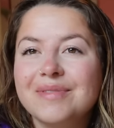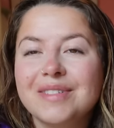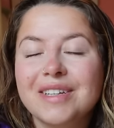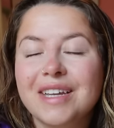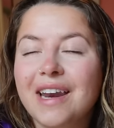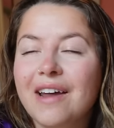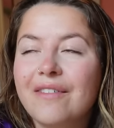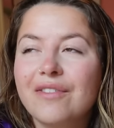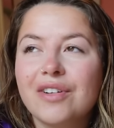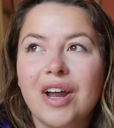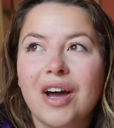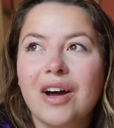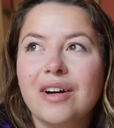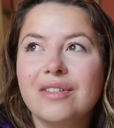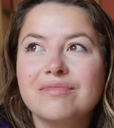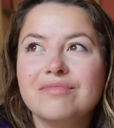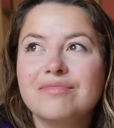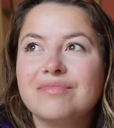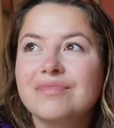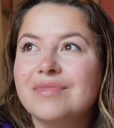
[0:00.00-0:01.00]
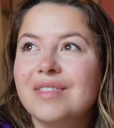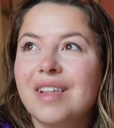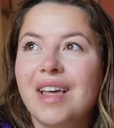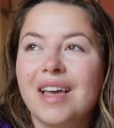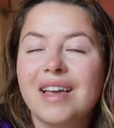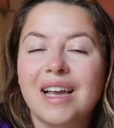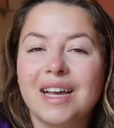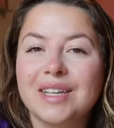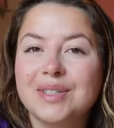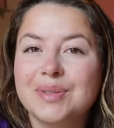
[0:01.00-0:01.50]
you never know.
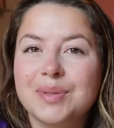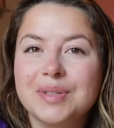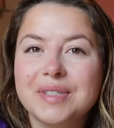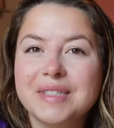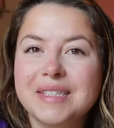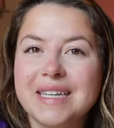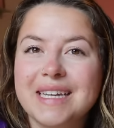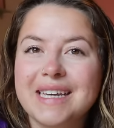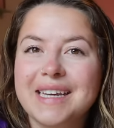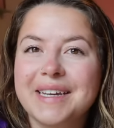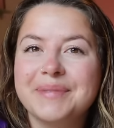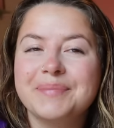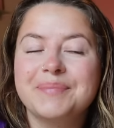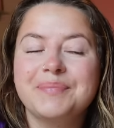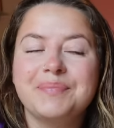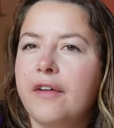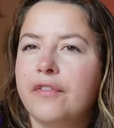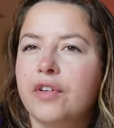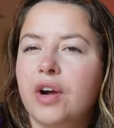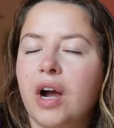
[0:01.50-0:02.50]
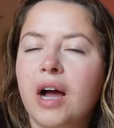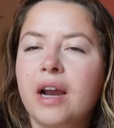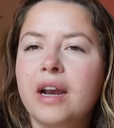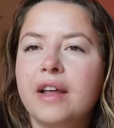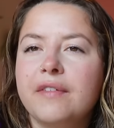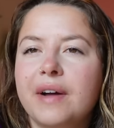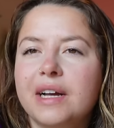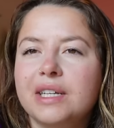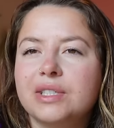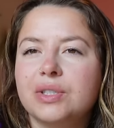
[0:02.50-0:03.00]
I guess we'll see. I forgot
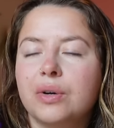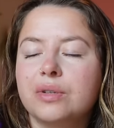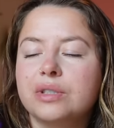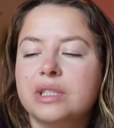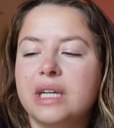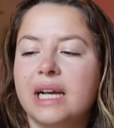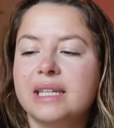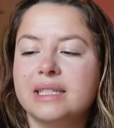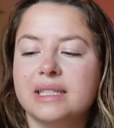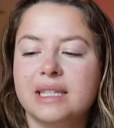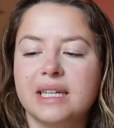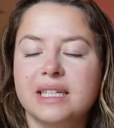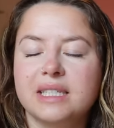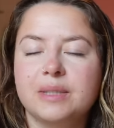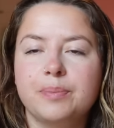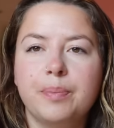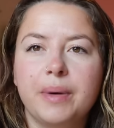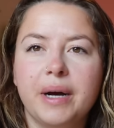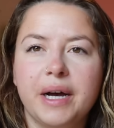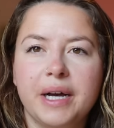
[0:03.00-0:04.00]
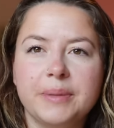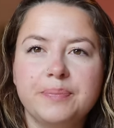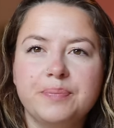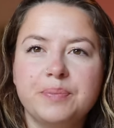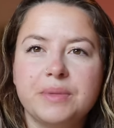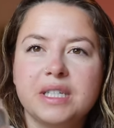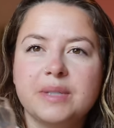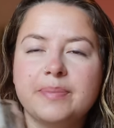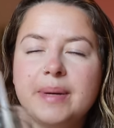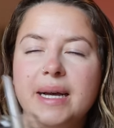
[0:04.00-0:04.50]
if I told you guys this, but
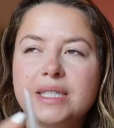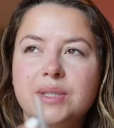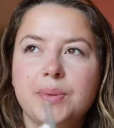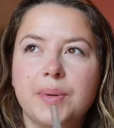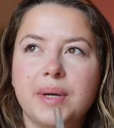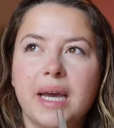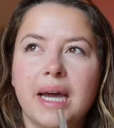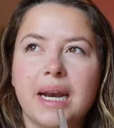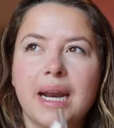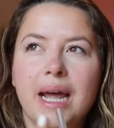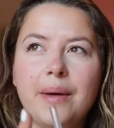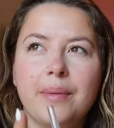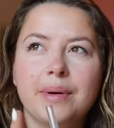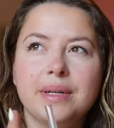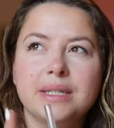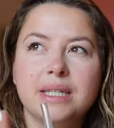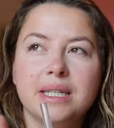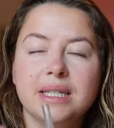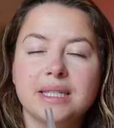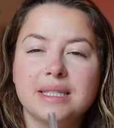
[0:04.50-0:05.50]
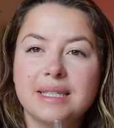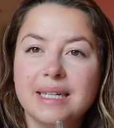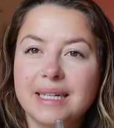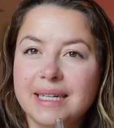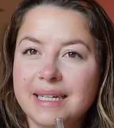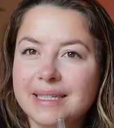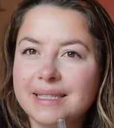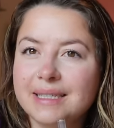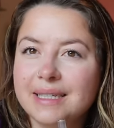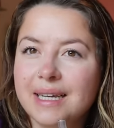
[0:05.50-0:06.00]
this past weekend I went to the
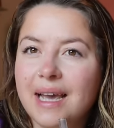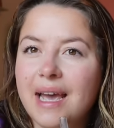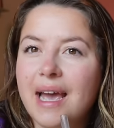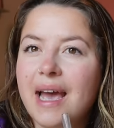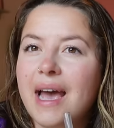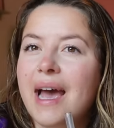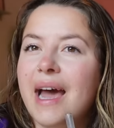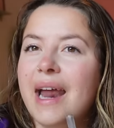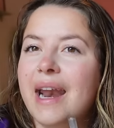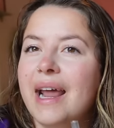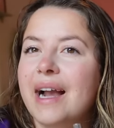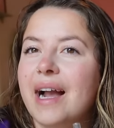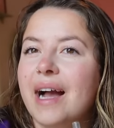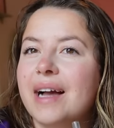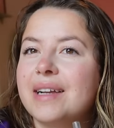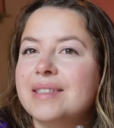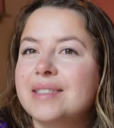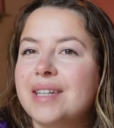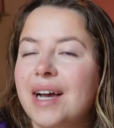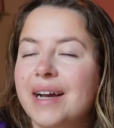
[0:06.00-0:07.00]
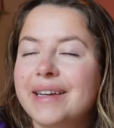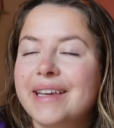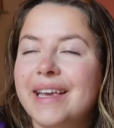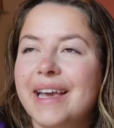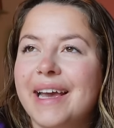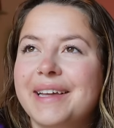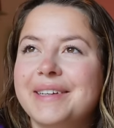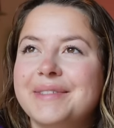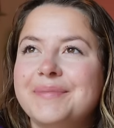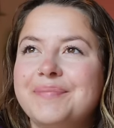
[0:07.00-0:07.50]
cities and I got
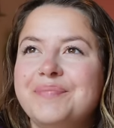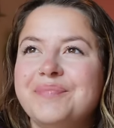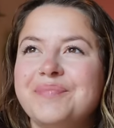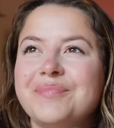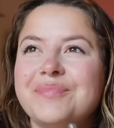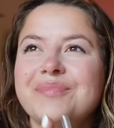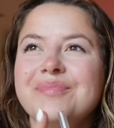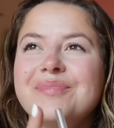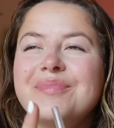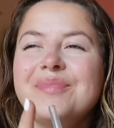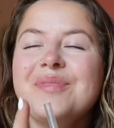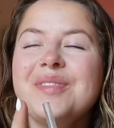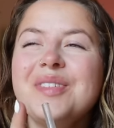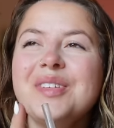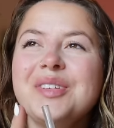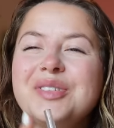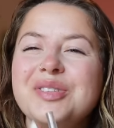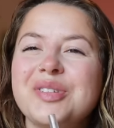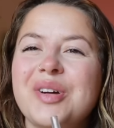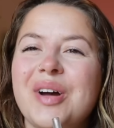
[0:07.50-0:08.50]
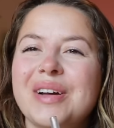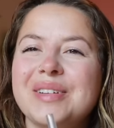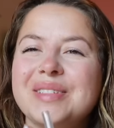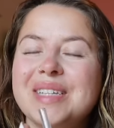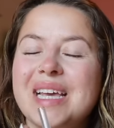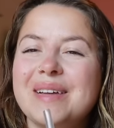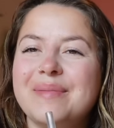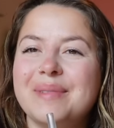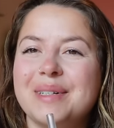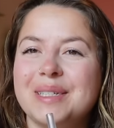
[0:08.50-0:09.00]
Dunkin'. So I was
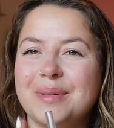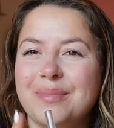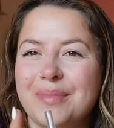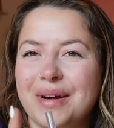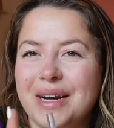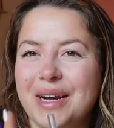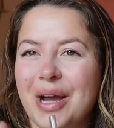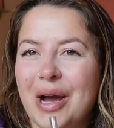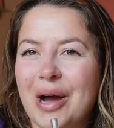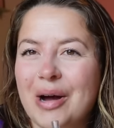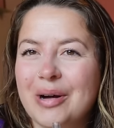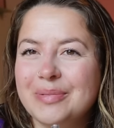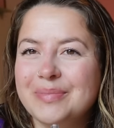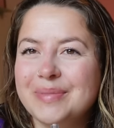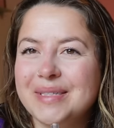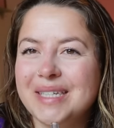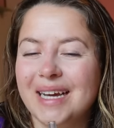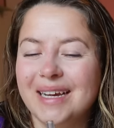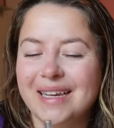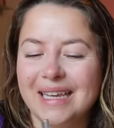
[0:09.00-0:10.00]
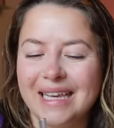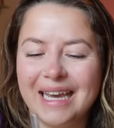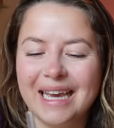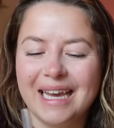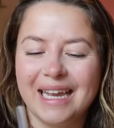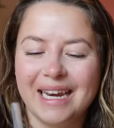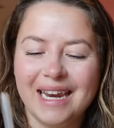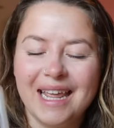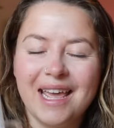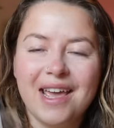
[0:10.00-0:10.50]
able to bring home
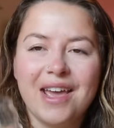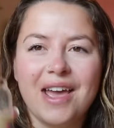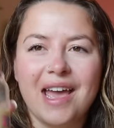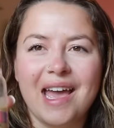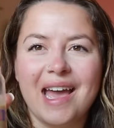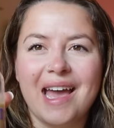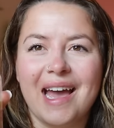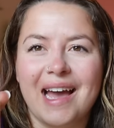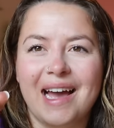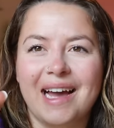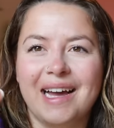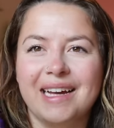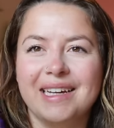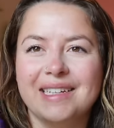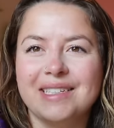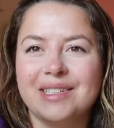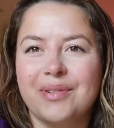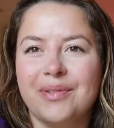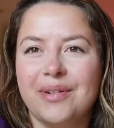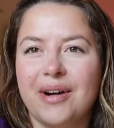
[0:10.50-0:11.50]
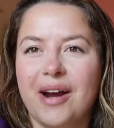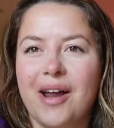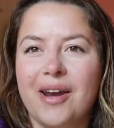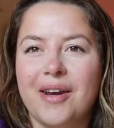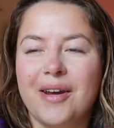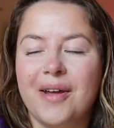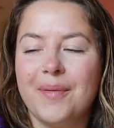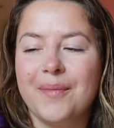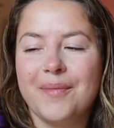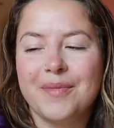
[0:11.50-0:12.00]
Dunkin' and we're
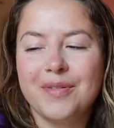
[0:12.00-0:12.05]
on